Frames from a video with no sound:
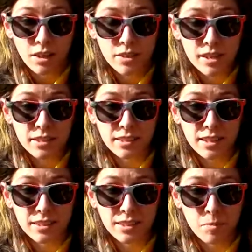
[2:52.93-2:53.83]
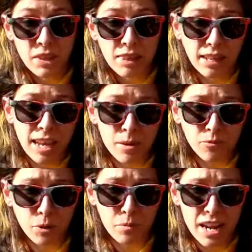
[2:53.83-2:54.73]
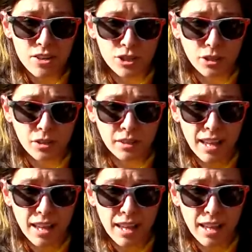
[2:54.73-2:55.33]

This is something that came from nature.